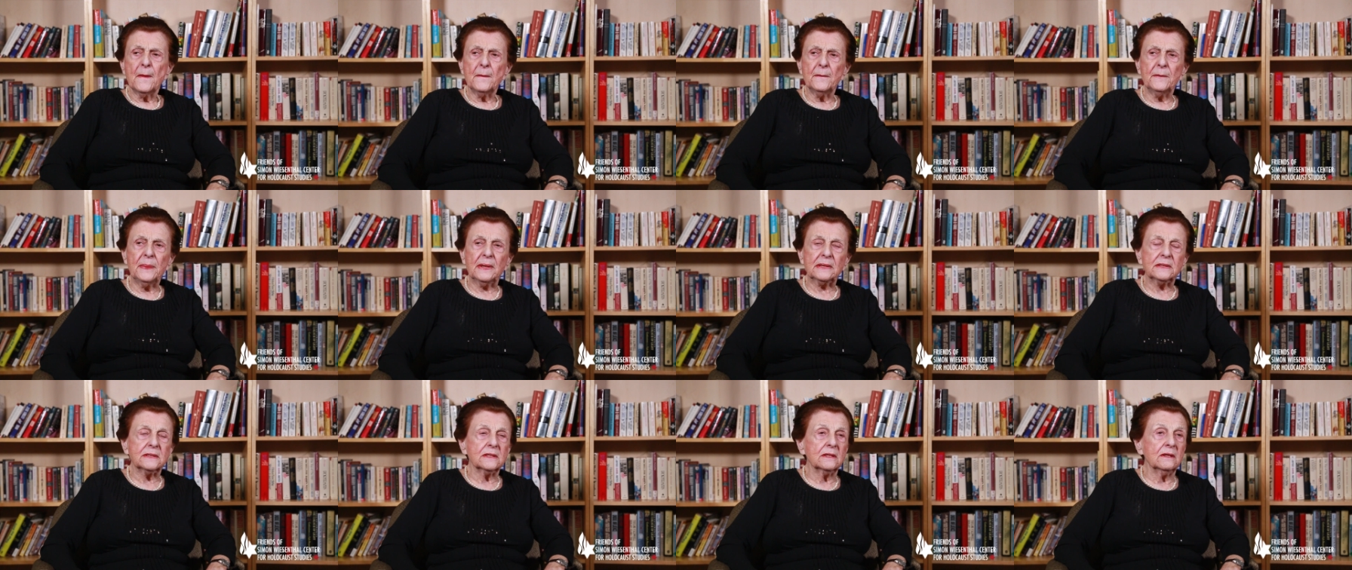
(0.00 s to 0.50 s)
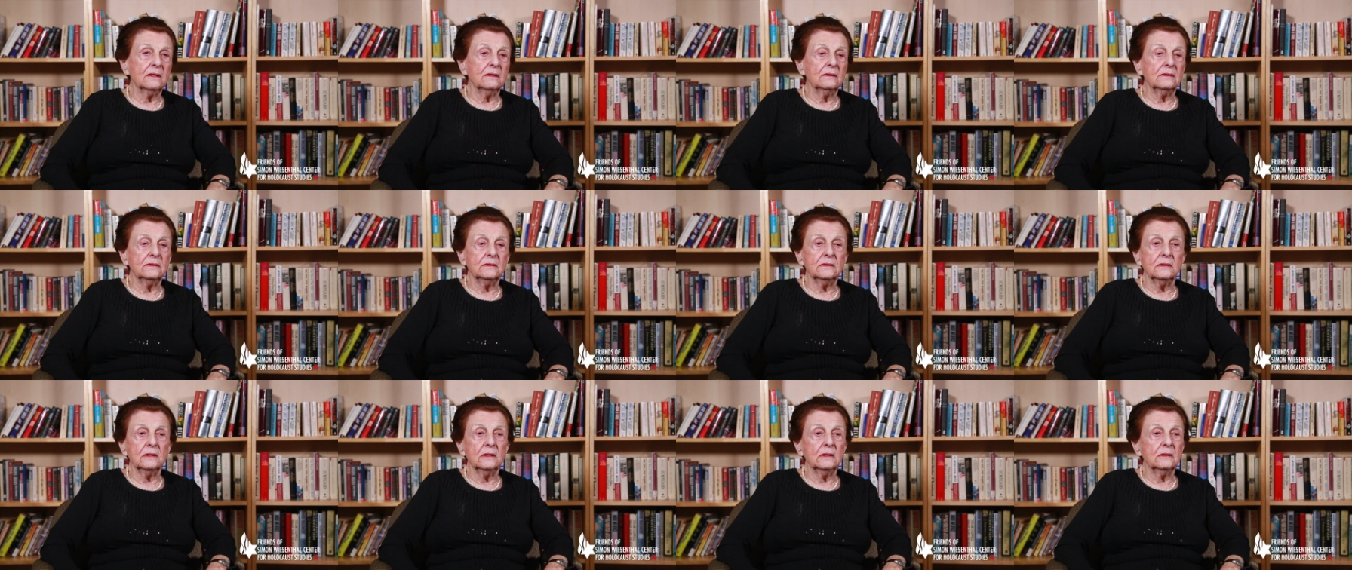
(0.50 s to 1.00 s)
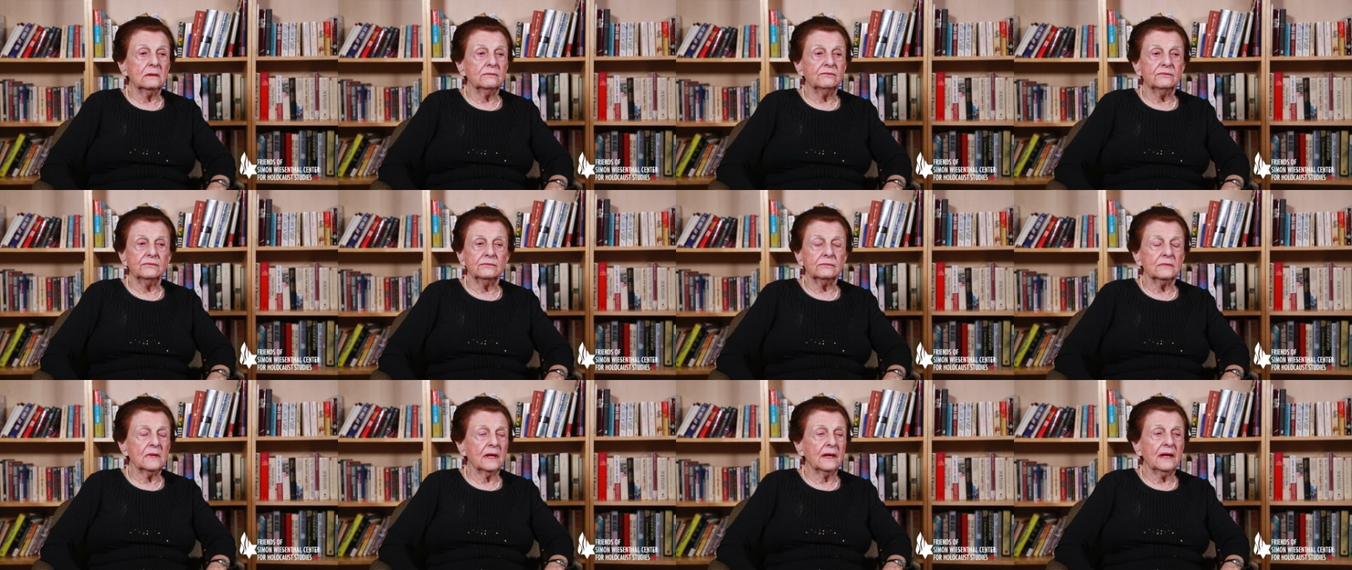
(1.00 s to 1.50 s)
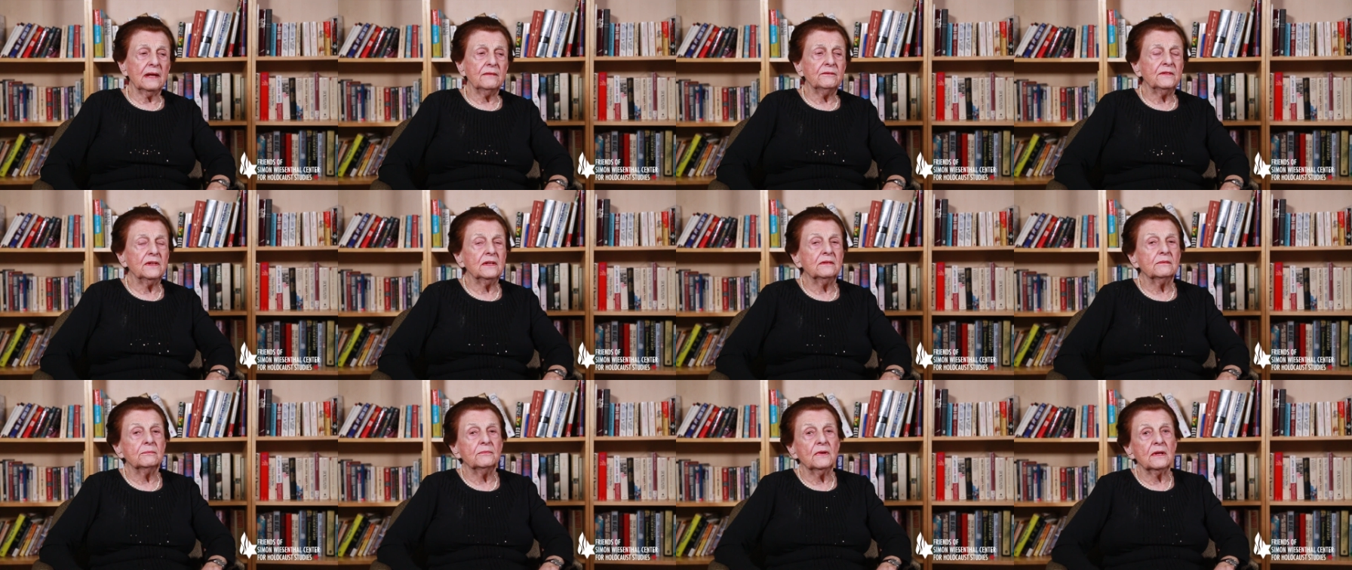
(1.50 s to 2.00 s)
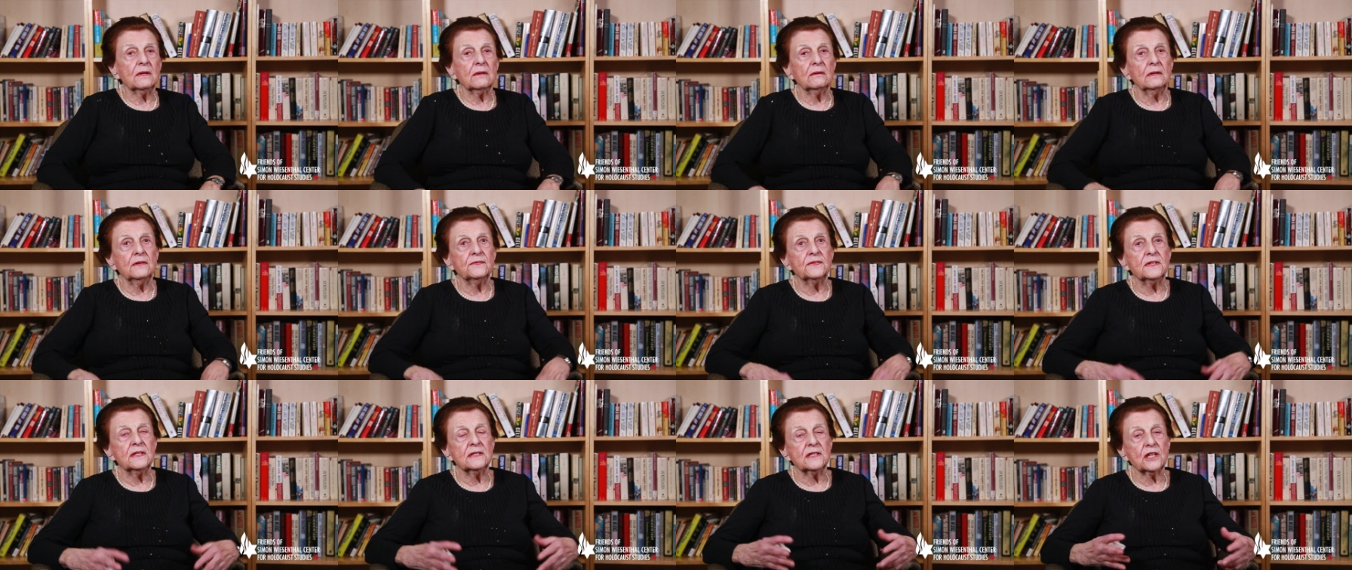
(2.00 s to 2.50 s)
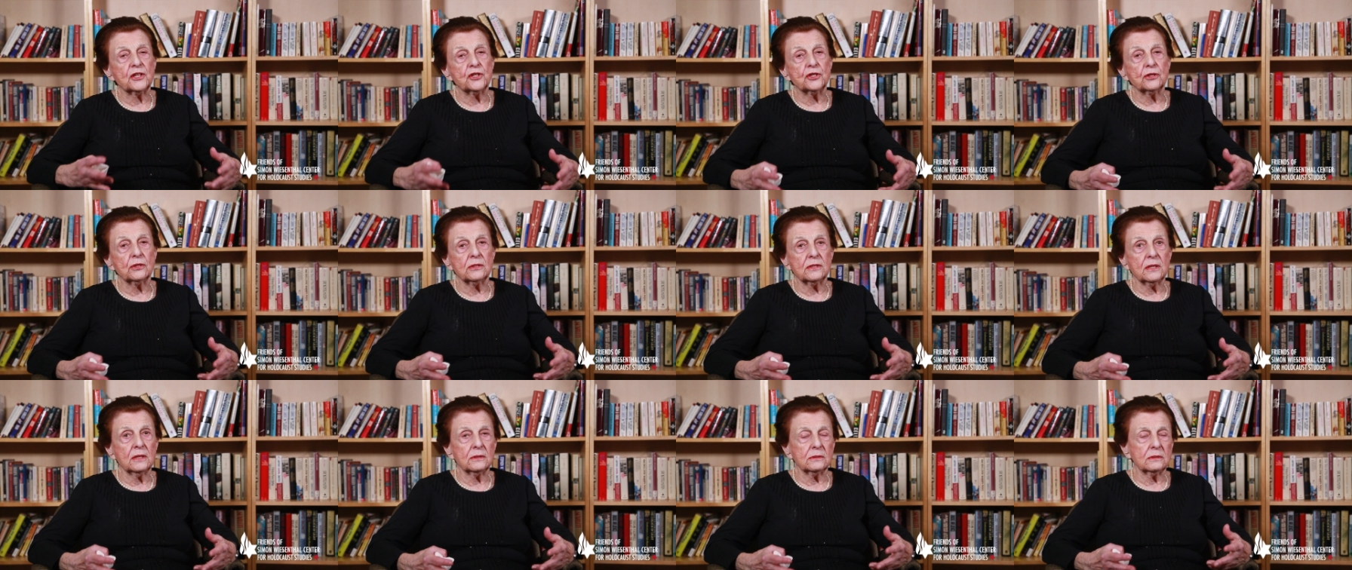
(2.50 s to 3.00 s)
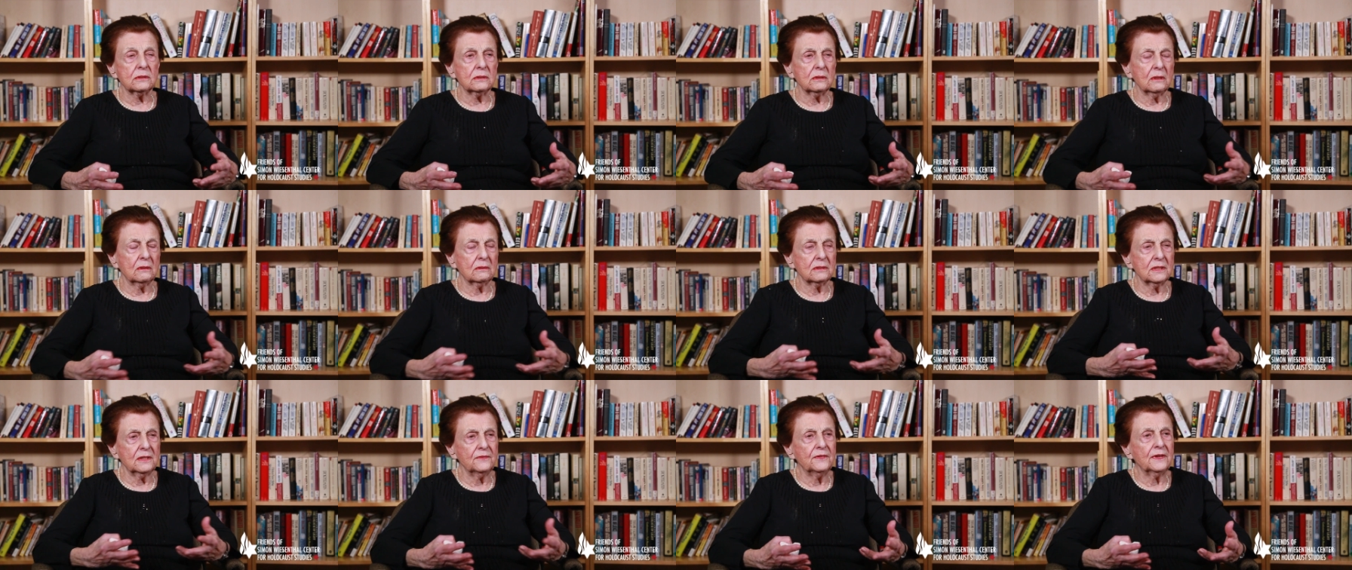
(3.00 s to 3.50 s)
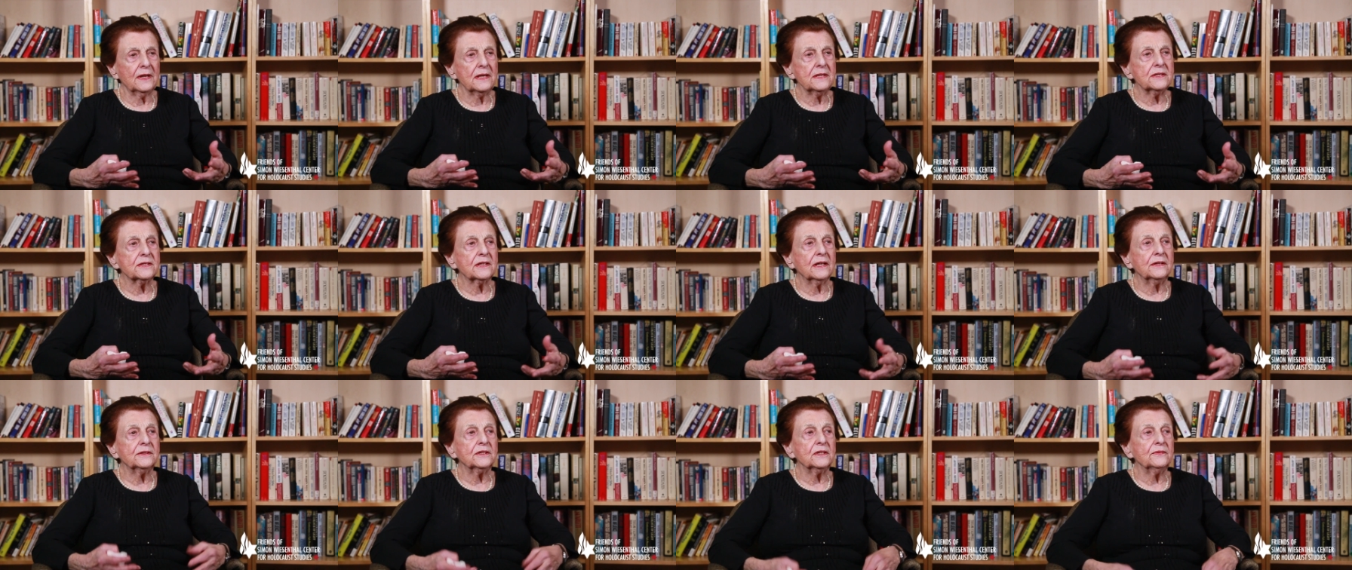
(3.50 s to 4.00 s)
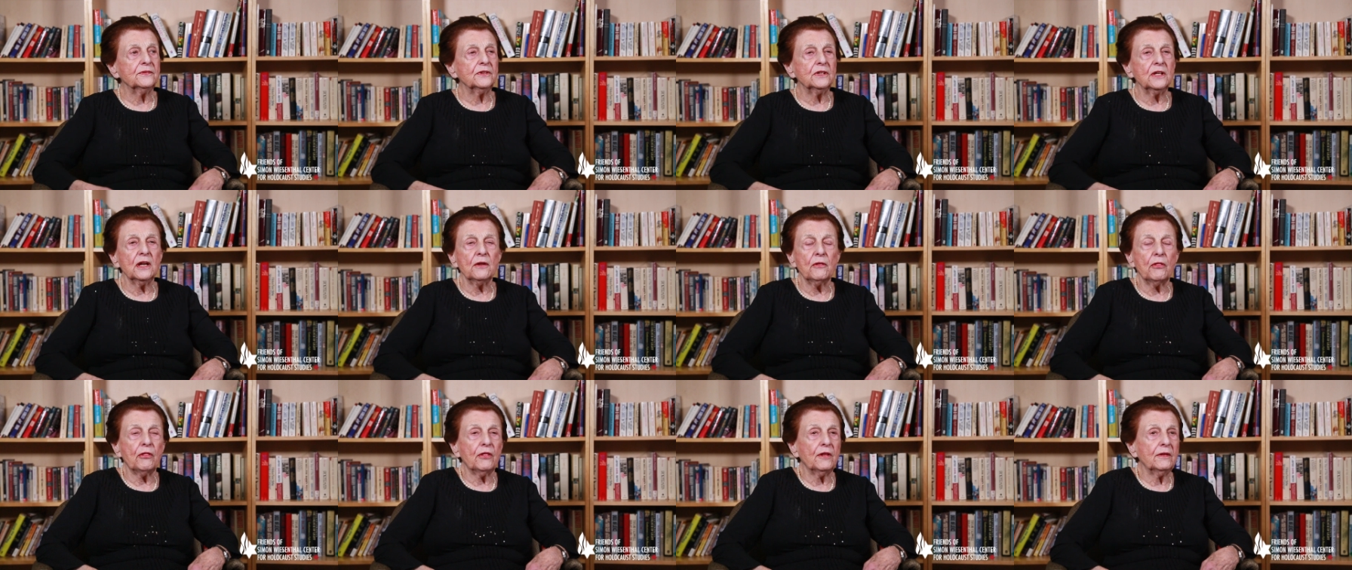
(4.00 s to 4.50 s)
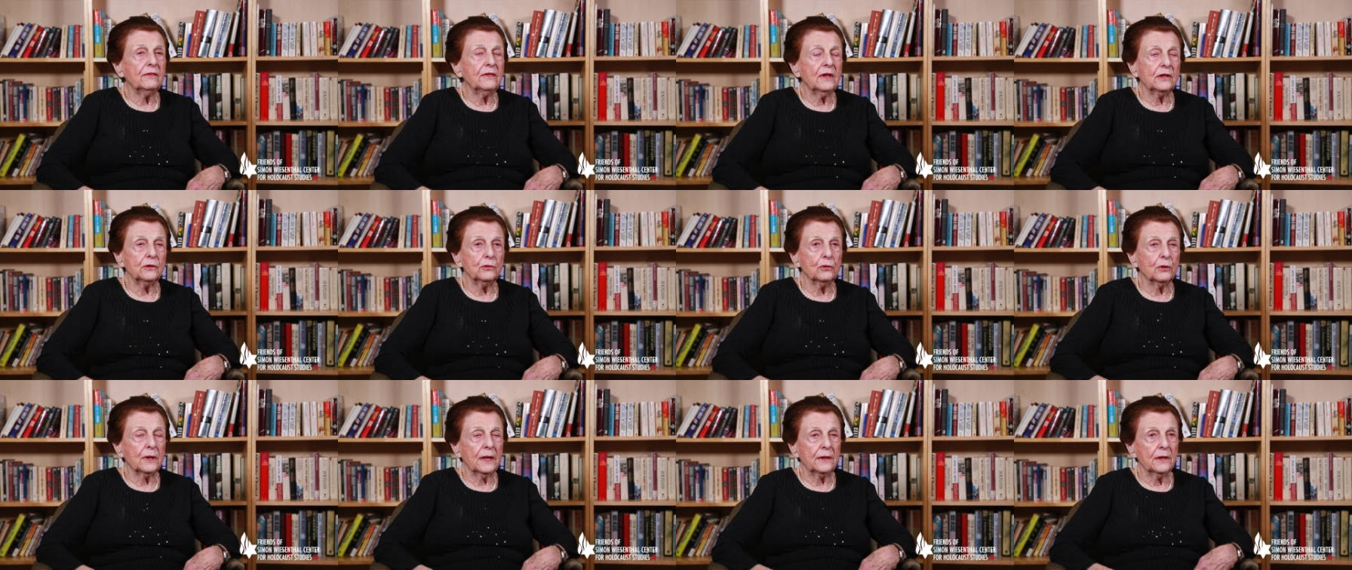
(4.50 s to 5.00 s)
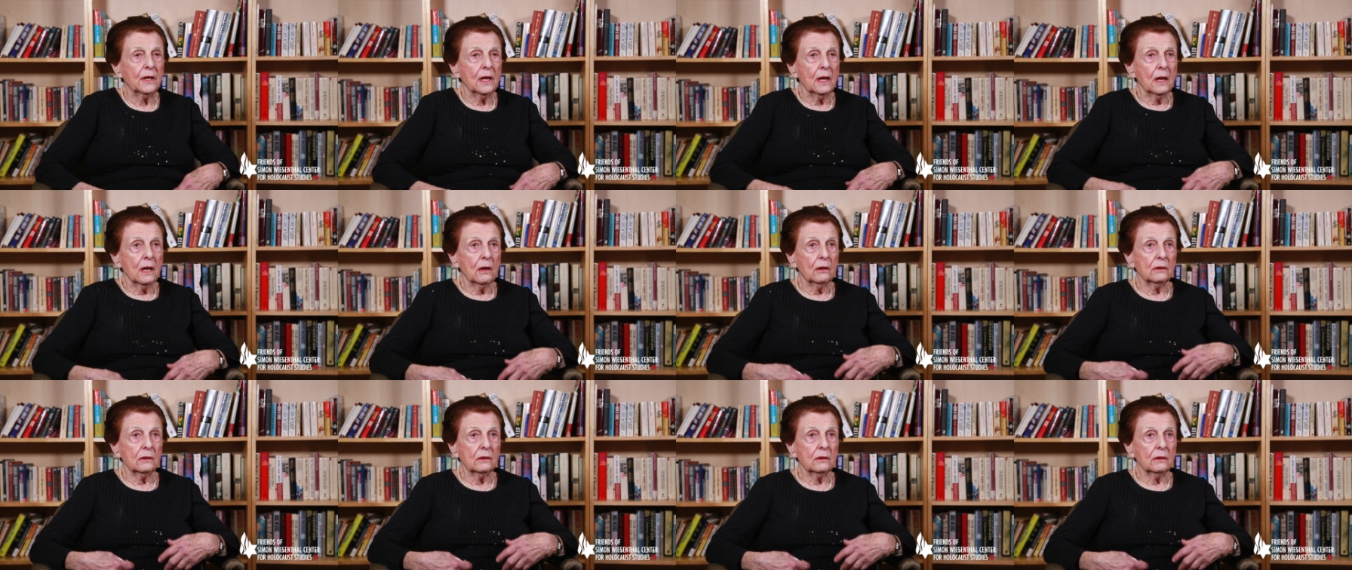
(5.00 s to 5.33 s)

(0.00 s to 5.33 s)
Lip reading: But again, we lived in such a civilized country, we didn't think that you can